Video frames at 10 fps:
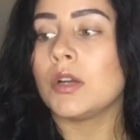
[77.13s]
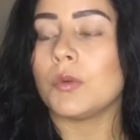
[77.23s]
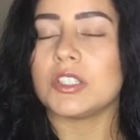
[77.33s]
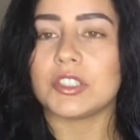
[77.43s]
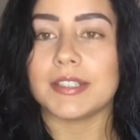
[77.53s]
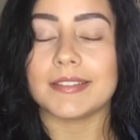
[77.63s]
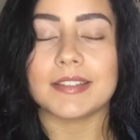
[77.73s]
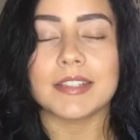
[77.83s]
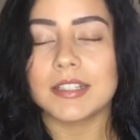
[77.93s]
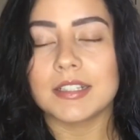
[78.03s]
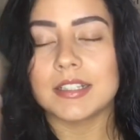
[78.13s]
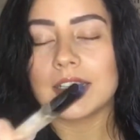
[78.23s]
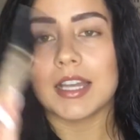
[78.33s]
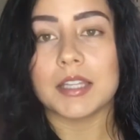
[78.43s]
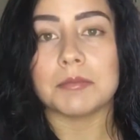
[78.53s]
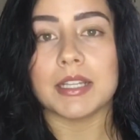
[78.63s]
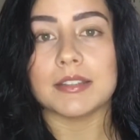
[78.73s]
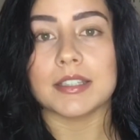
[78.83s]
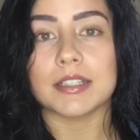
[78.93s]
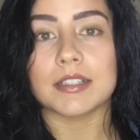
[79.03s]
which is
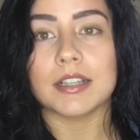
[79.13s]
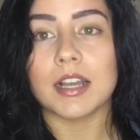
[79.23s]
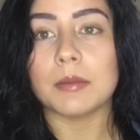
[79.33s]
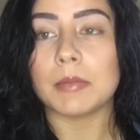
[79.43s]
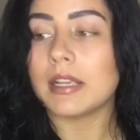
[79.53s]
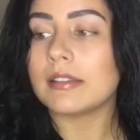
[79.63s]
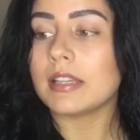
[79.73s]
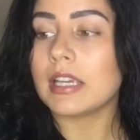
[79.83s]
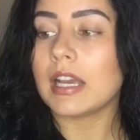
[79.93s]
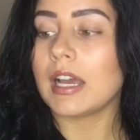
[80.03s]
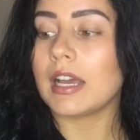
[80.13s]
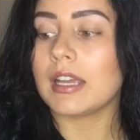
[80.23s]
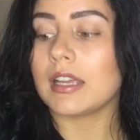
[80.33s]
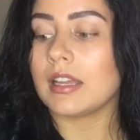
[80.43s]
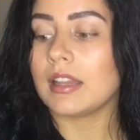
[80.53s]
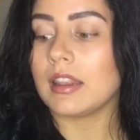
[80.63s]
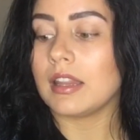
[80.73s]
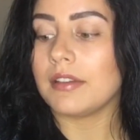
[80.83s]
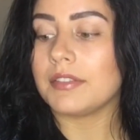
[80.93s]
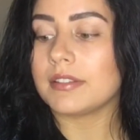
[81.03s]
amazing. Amazing. I
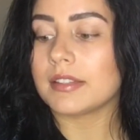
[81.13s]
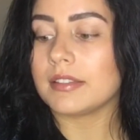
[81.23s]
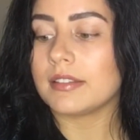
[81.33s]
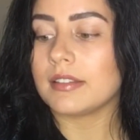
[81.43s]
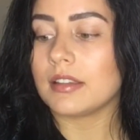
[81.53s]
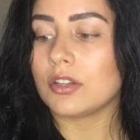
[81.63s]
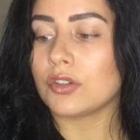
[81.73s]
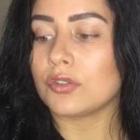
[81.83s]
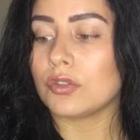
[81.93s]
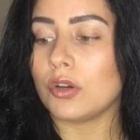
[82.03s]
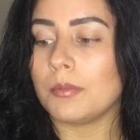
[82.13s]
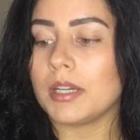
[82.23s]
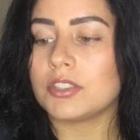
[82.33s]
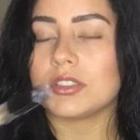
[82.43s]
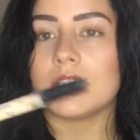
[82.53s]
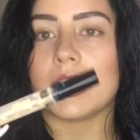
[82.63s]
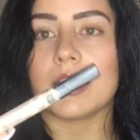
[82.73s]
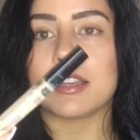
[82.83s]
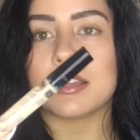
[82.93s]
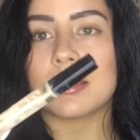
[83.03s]
love this concealer so much.
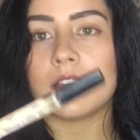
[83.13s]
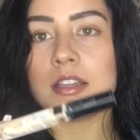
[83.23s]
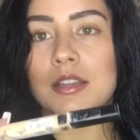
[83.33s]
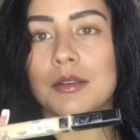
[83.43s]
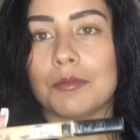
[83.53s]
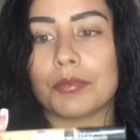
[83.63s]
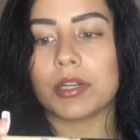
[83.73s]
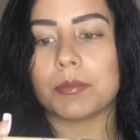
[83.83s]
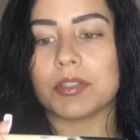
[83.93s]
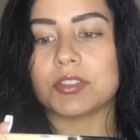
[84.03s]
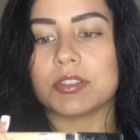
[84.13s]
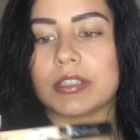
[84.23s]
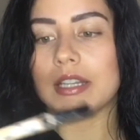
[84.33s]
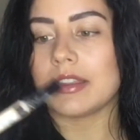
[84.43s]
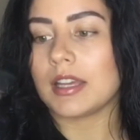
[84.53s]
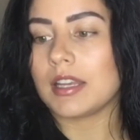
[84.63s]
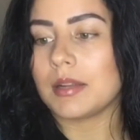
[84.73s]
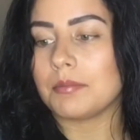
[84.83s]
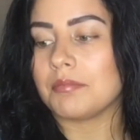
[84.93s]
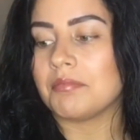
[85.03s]
Like, pretty much see that
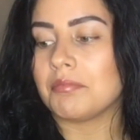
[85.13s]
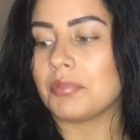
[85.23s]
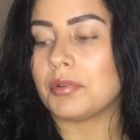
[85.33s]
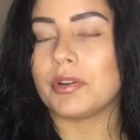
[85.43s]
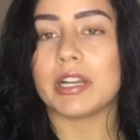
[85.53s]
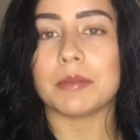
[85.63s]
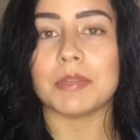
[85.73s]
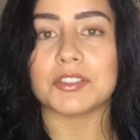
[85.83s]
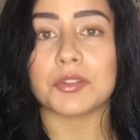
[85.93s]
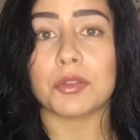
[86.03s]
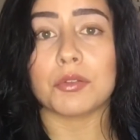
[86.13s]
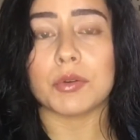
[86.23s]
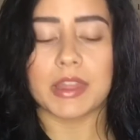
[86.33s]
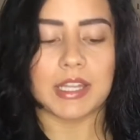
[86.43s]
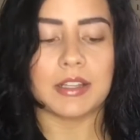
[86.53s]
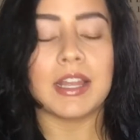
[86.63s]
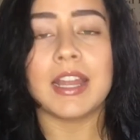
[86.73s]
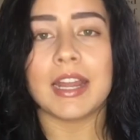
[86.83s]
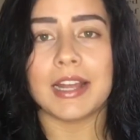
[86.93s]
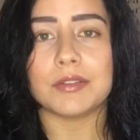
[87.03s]
I'm pretty much through with it,
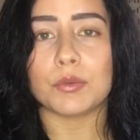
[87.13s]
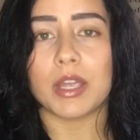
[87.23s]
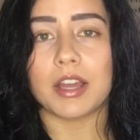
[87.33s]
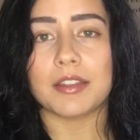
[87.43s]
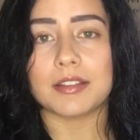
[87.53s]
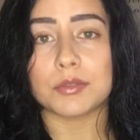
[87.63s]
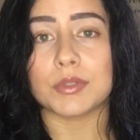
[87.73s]
hence why I got this